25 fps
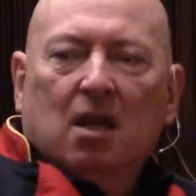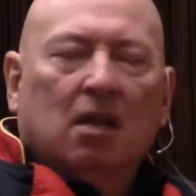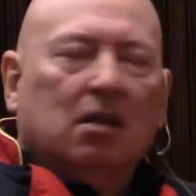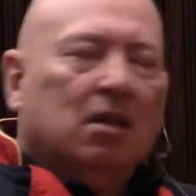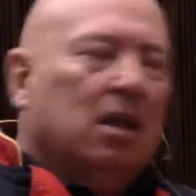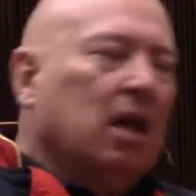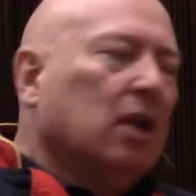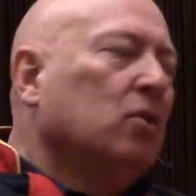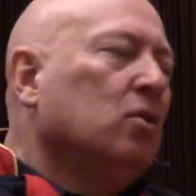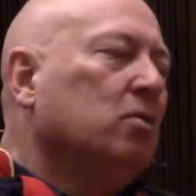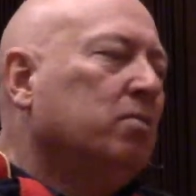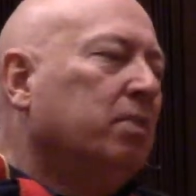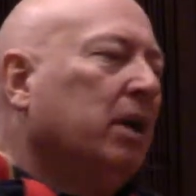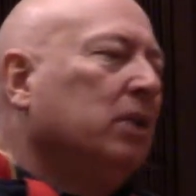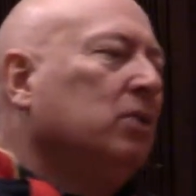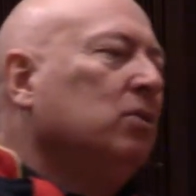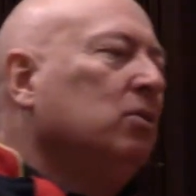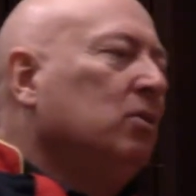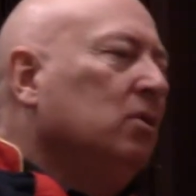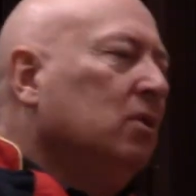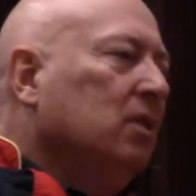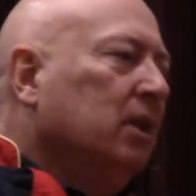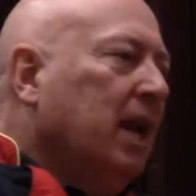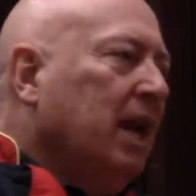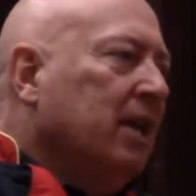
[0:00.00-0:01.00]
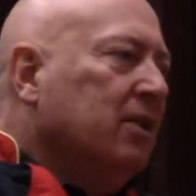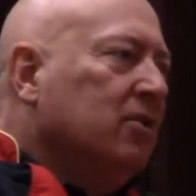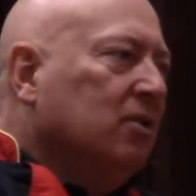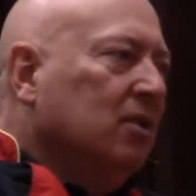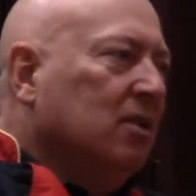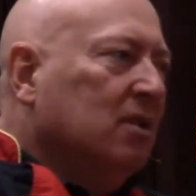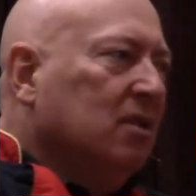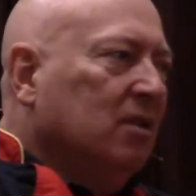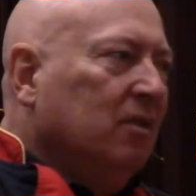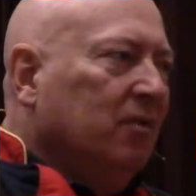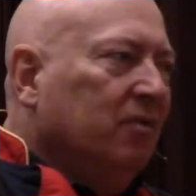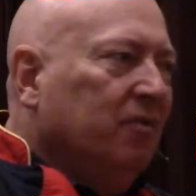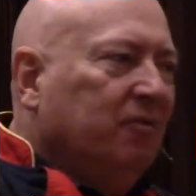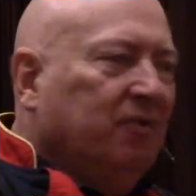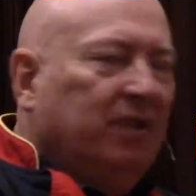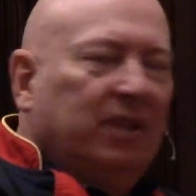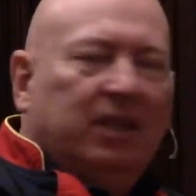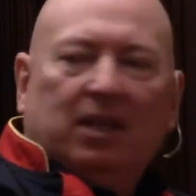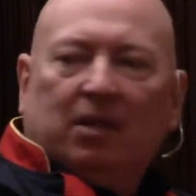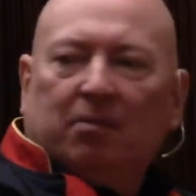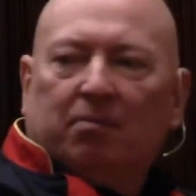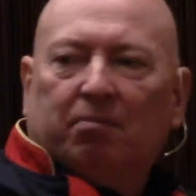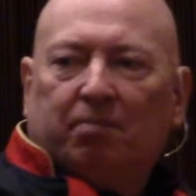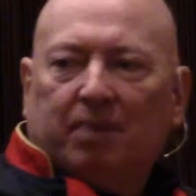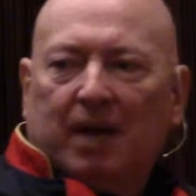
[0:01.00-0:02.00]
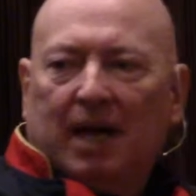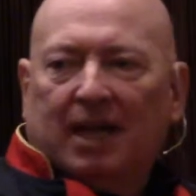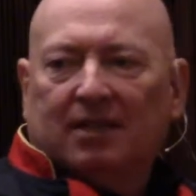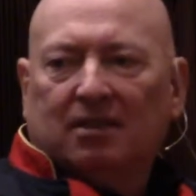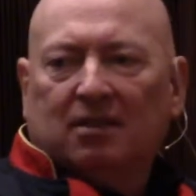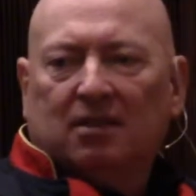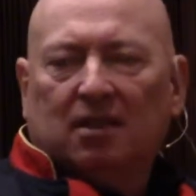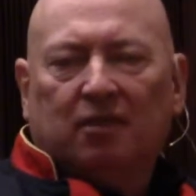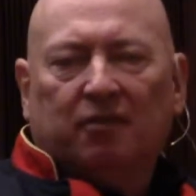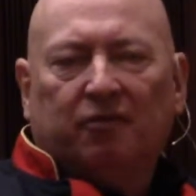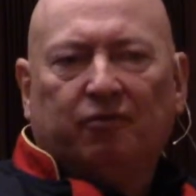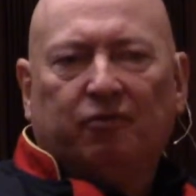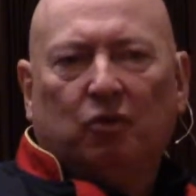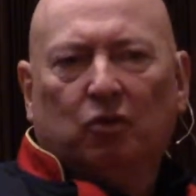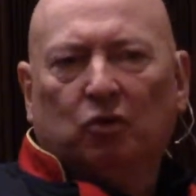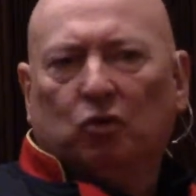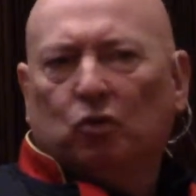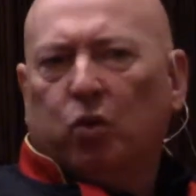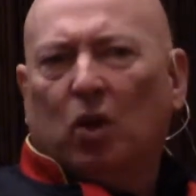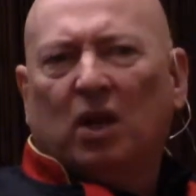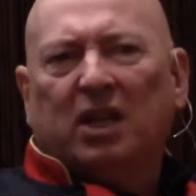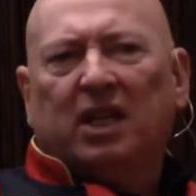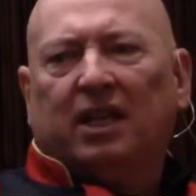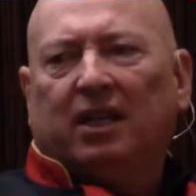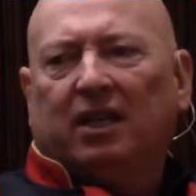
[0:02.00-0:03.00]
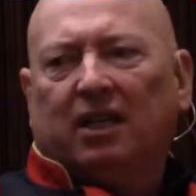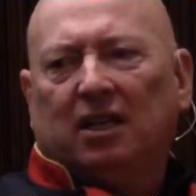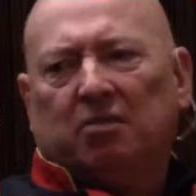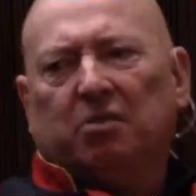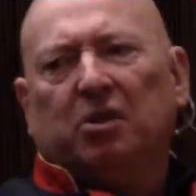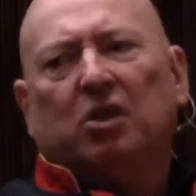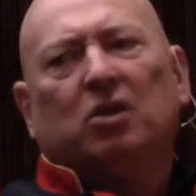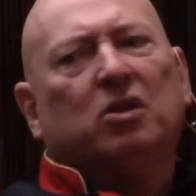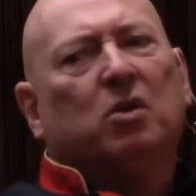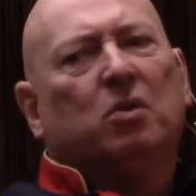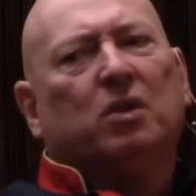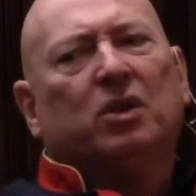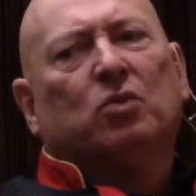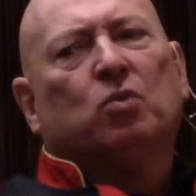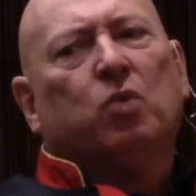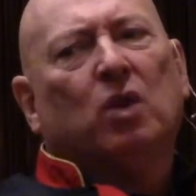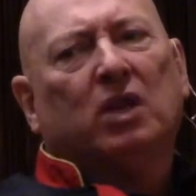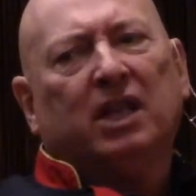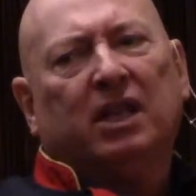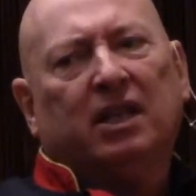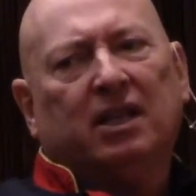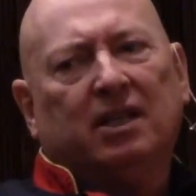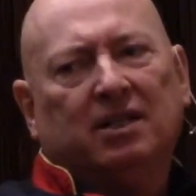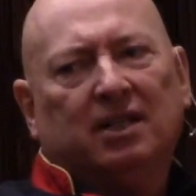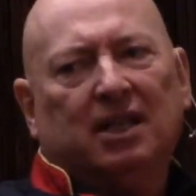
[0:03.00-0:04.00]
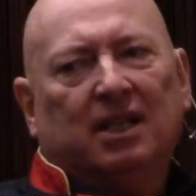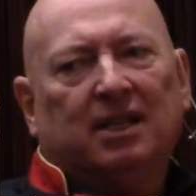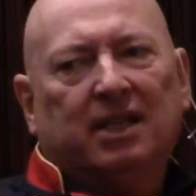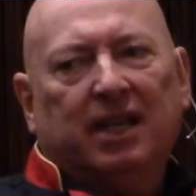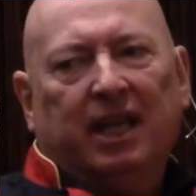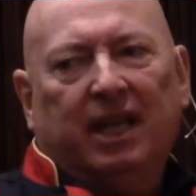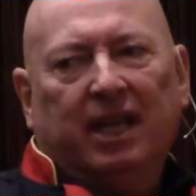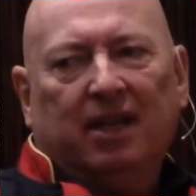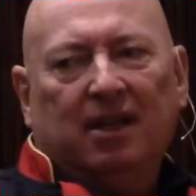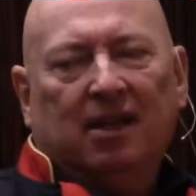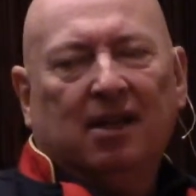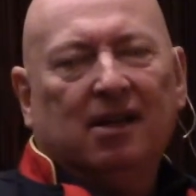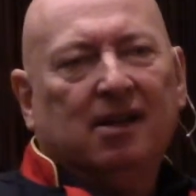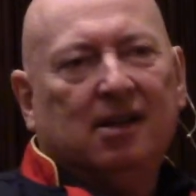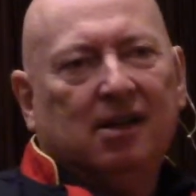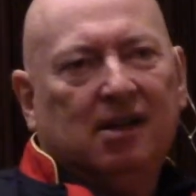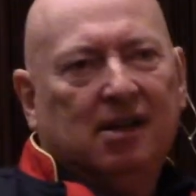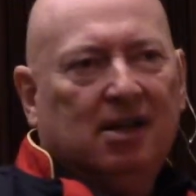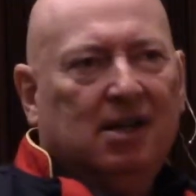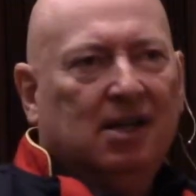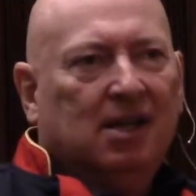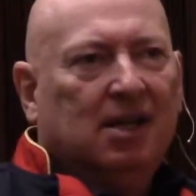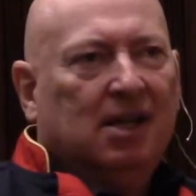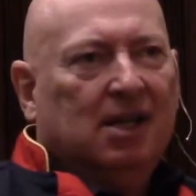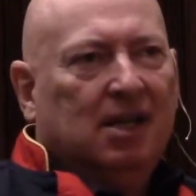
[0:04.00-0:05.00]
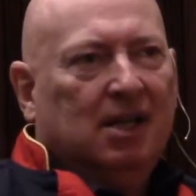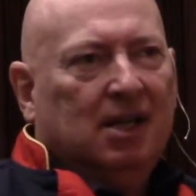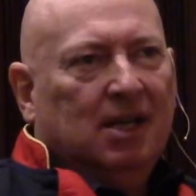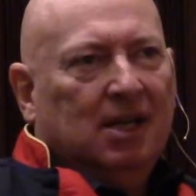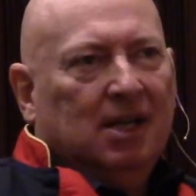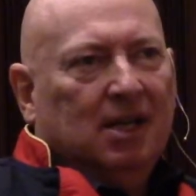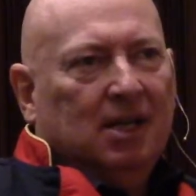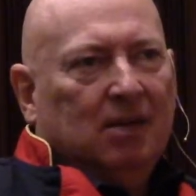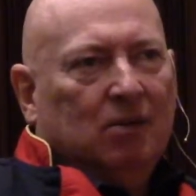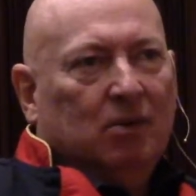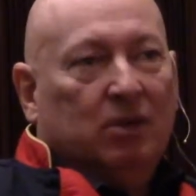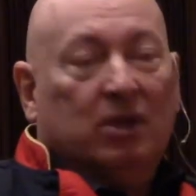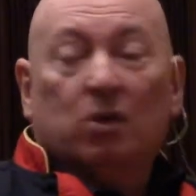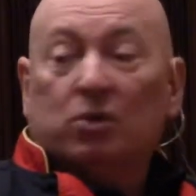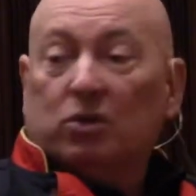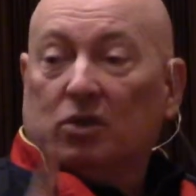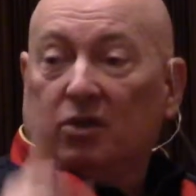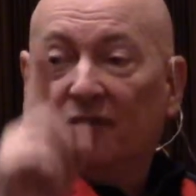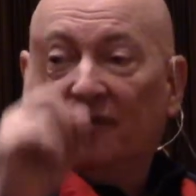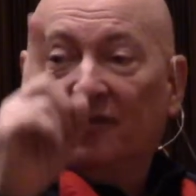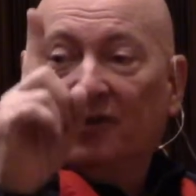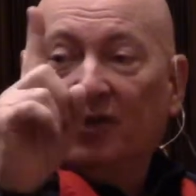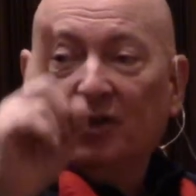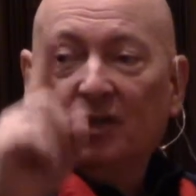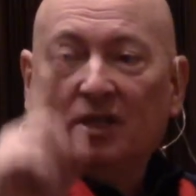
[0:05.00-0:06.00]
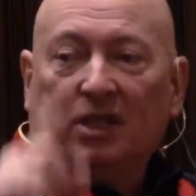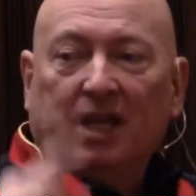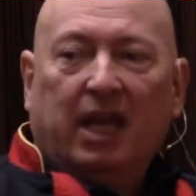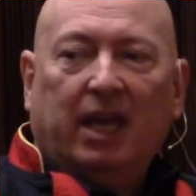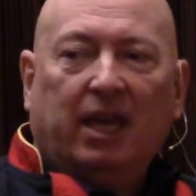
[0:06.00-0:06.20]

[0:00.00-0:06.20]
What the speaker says: I go back to the restaurant, feed him pasta for 20 kids, because there were 20 kids that day. That was the first day.